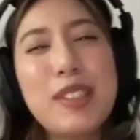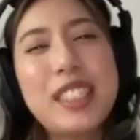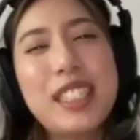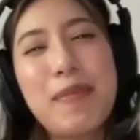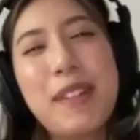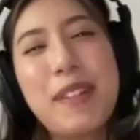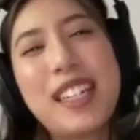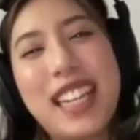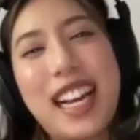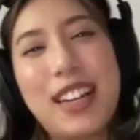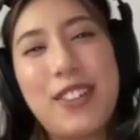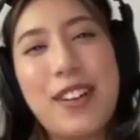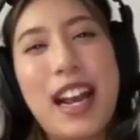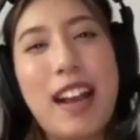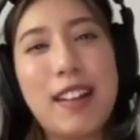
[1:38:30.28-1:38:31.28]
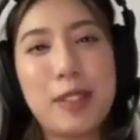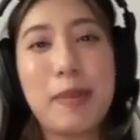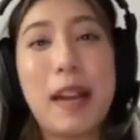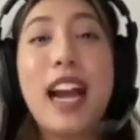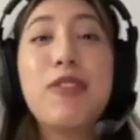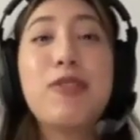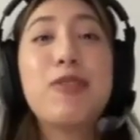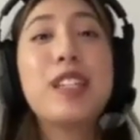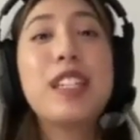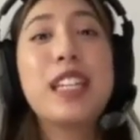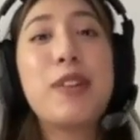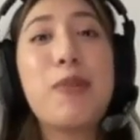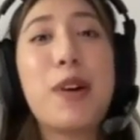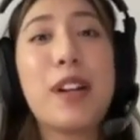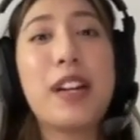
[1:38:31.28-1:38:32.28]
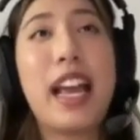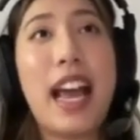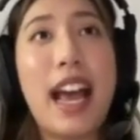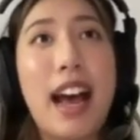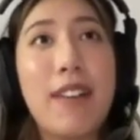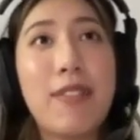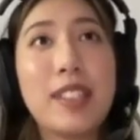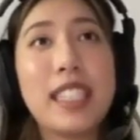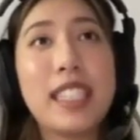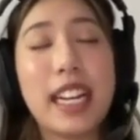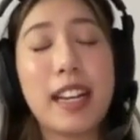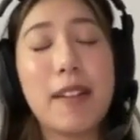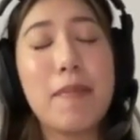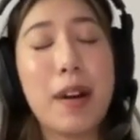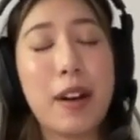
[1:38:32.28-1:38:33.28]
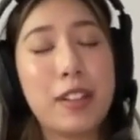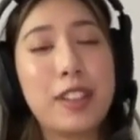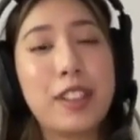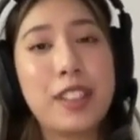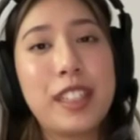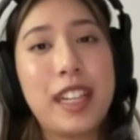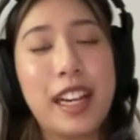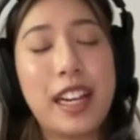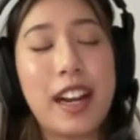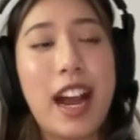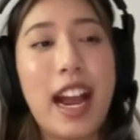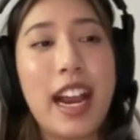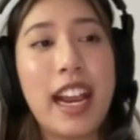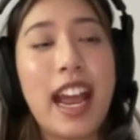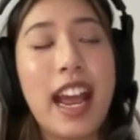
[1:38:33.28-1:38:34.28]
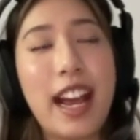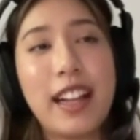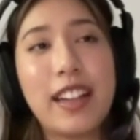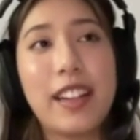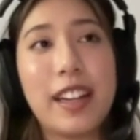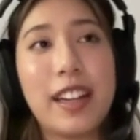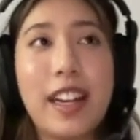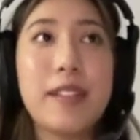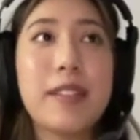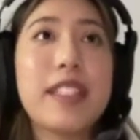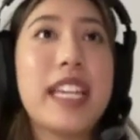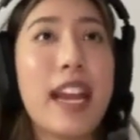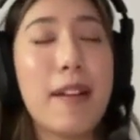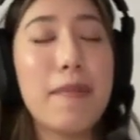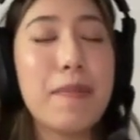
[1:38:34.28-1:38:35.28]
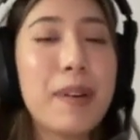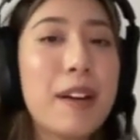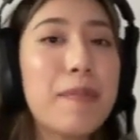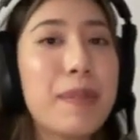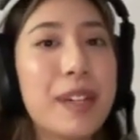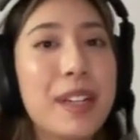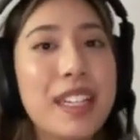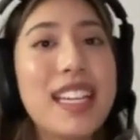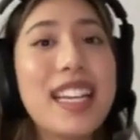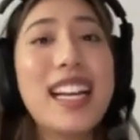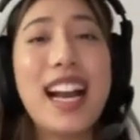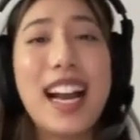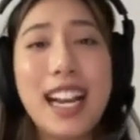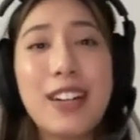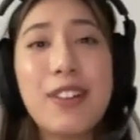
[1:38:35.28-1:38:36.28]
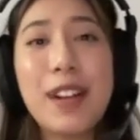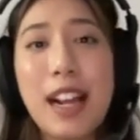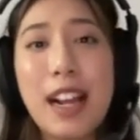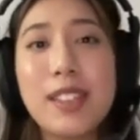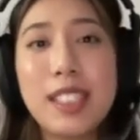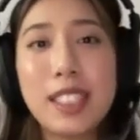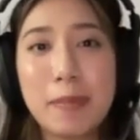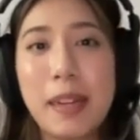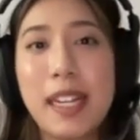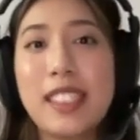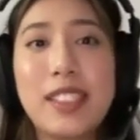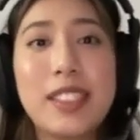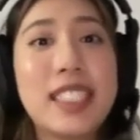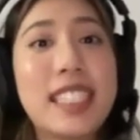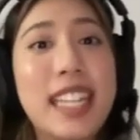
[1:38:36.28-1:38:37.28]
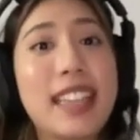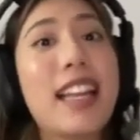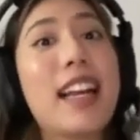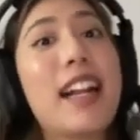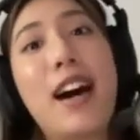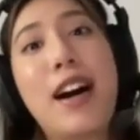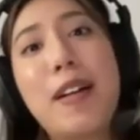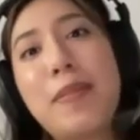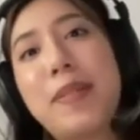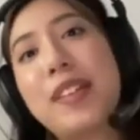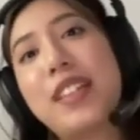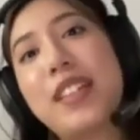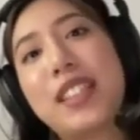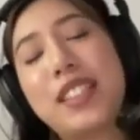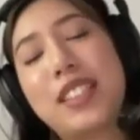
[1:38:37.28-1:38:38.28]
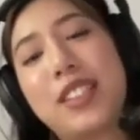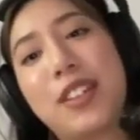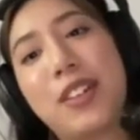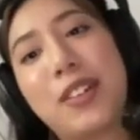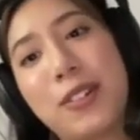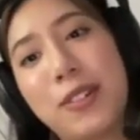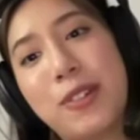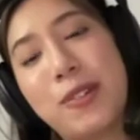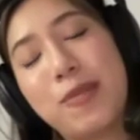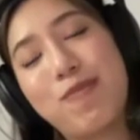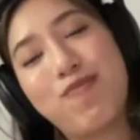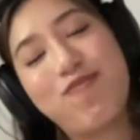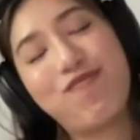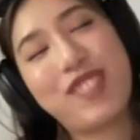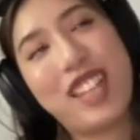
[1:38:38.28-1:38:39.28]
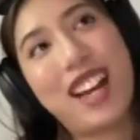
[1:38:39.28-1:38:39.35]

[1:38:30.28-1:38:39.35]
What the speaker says: because I don't have space. I really want to have a second monitor like I had like in Tampa, but I don't have a space to set that up. So yeah.